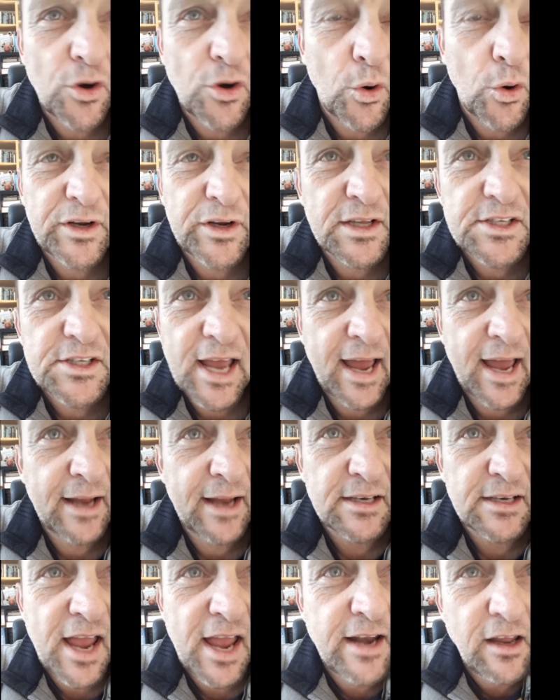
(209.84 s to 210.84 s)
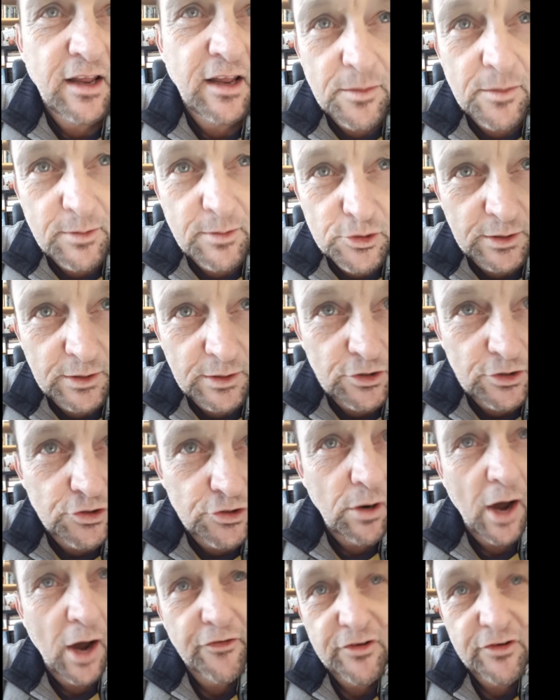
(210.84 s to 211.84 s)
audience, and anything between
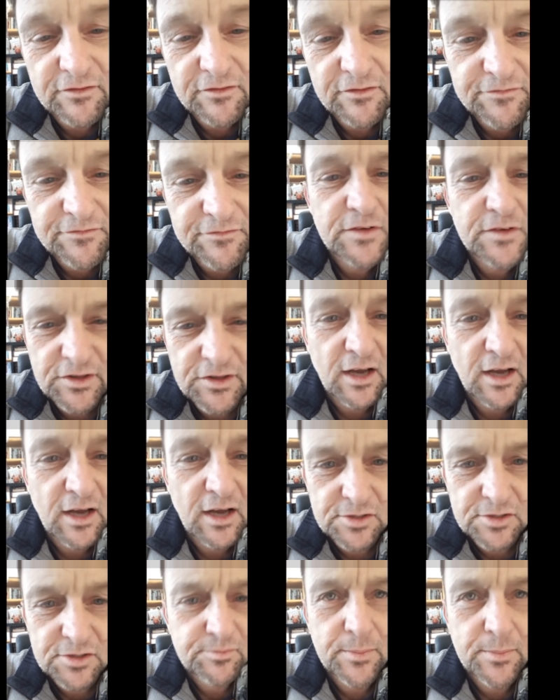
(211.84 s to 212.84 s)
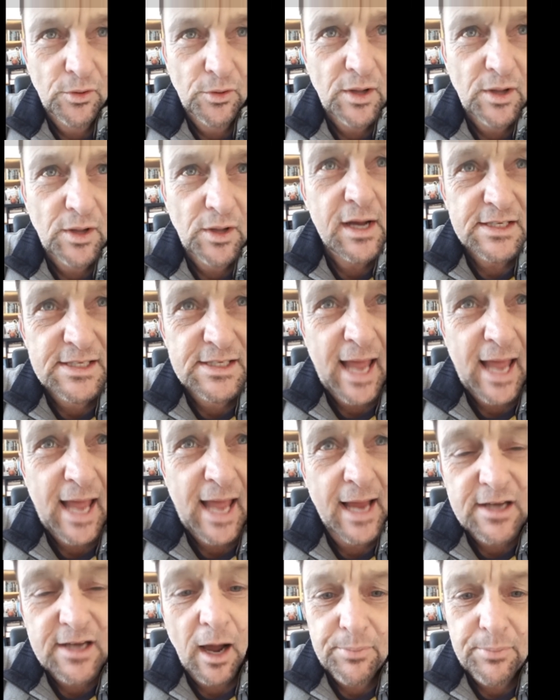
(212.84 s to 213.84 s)
250,000 people
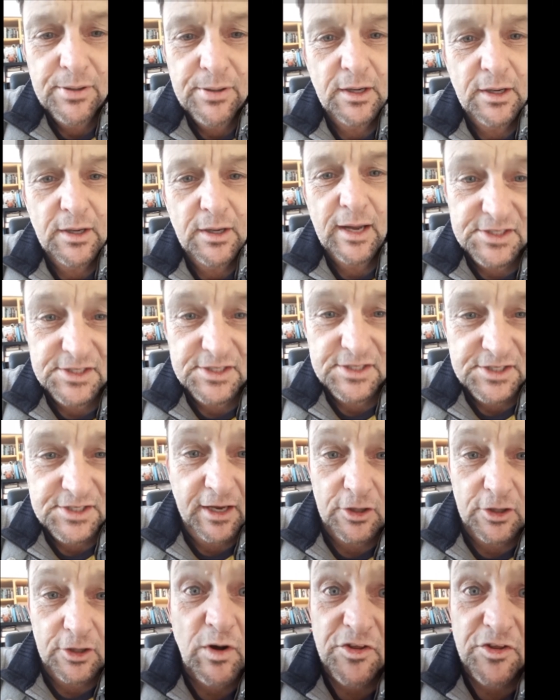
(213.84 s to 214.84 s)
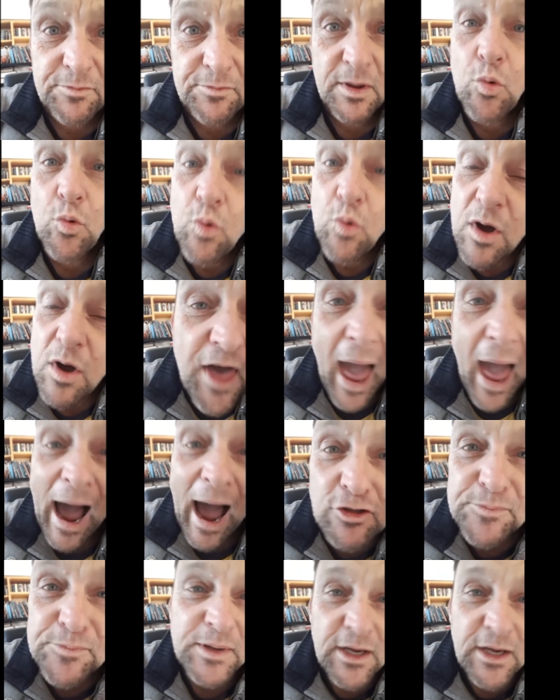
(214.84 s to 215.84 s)
stand up and sing it with me
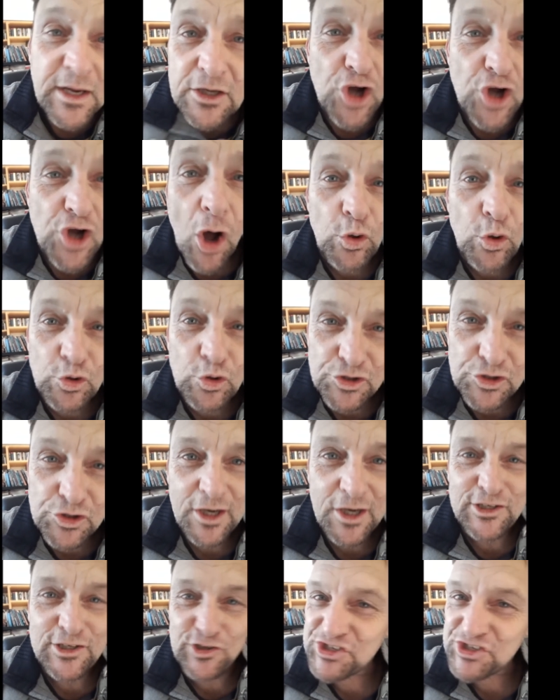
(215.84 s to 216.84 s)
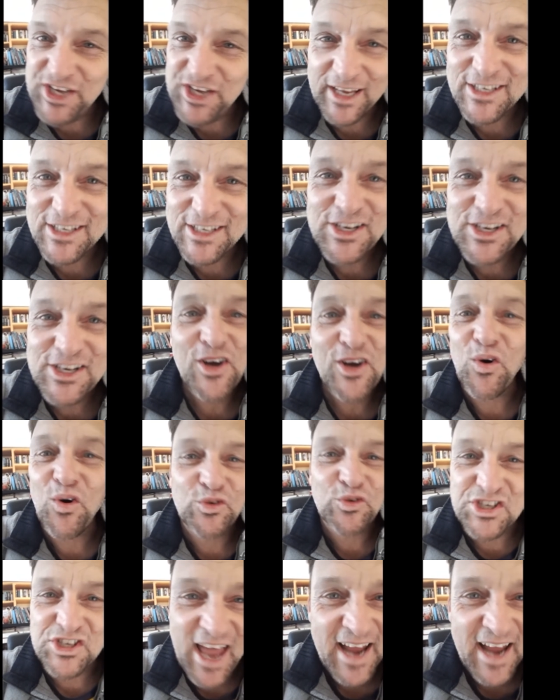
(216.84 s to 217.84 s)
without being told to sing it or to
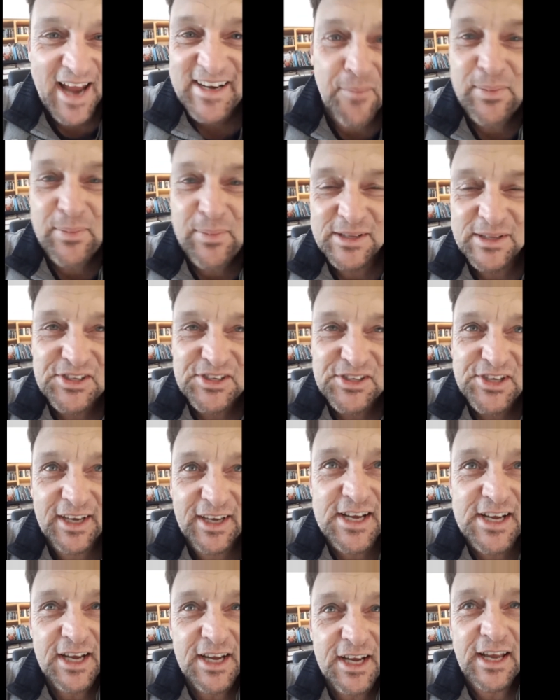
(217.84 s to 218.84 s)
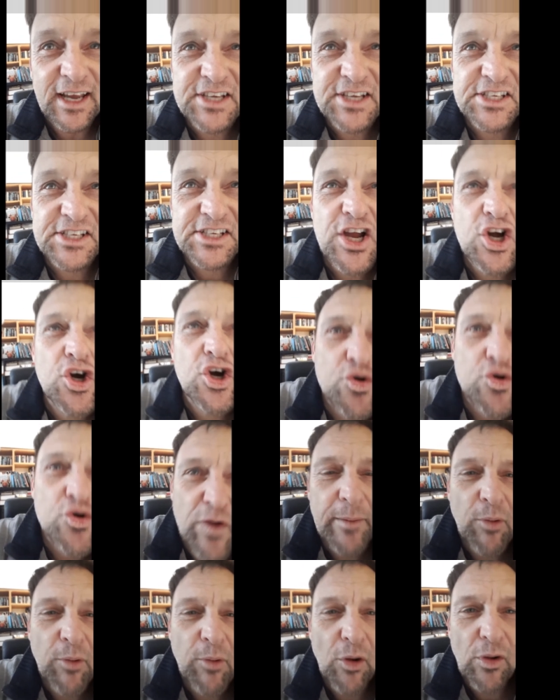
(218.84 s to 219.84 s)
stand up and sing it. It's just
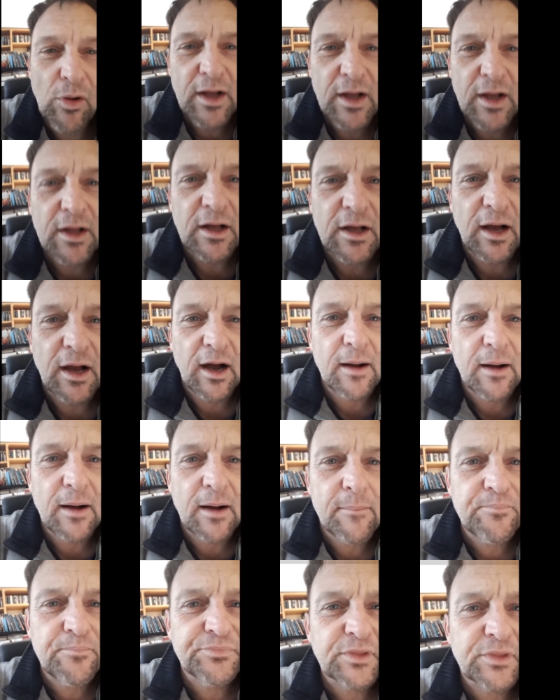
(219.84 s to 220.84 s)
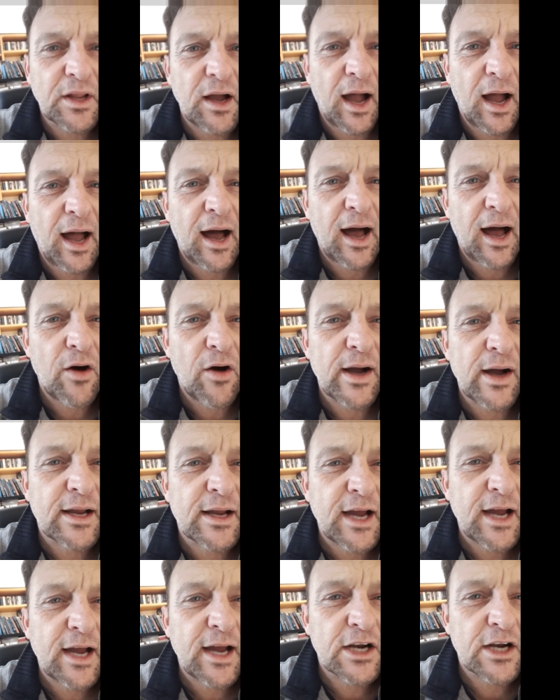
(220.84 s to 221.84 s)
incredible how
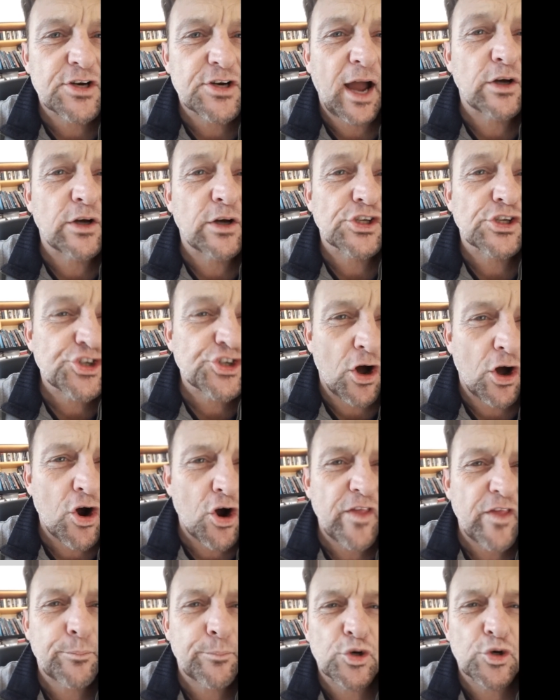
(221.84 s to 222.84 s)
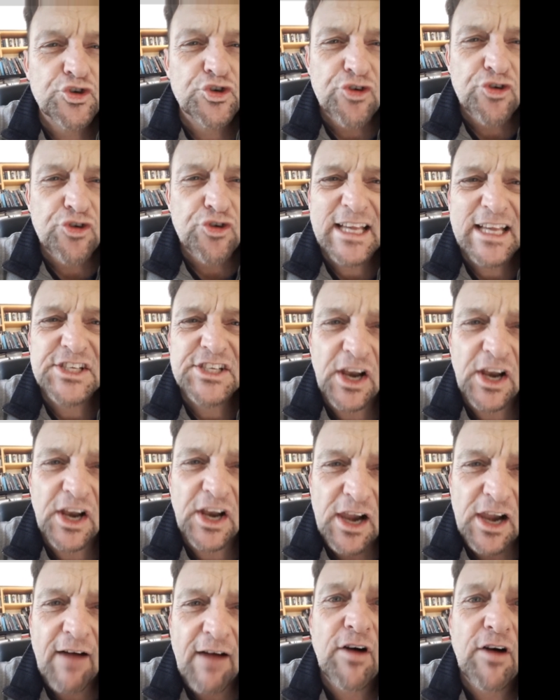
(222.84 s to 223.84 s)
a song that portrays the
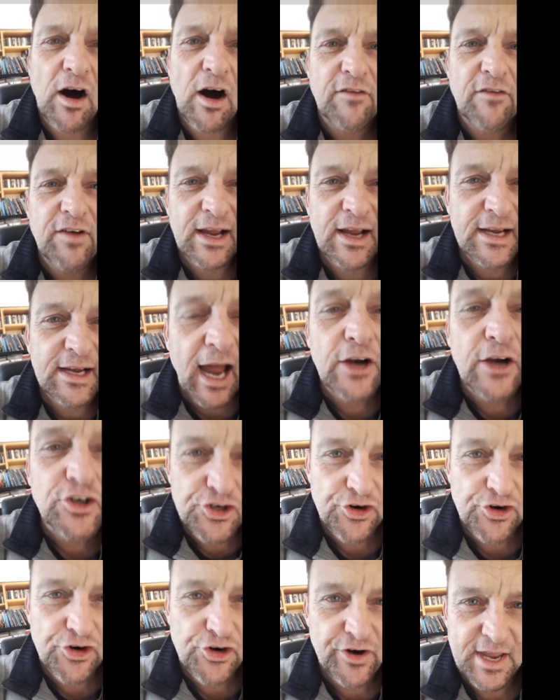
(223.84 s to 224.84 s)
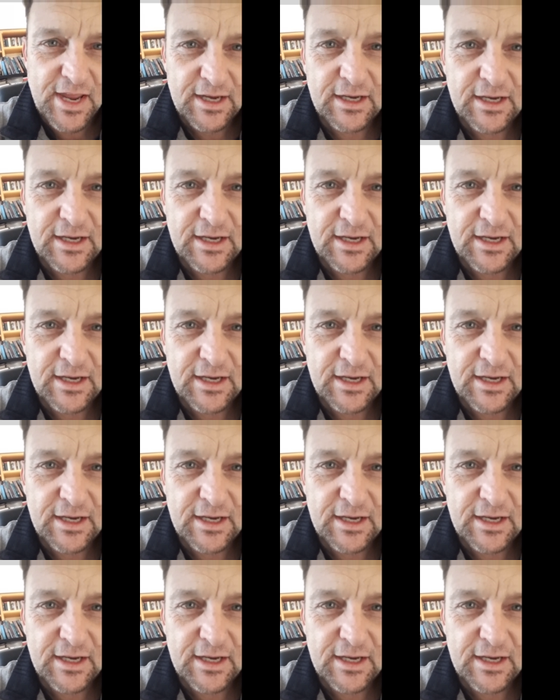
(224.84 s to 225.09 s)
love of a country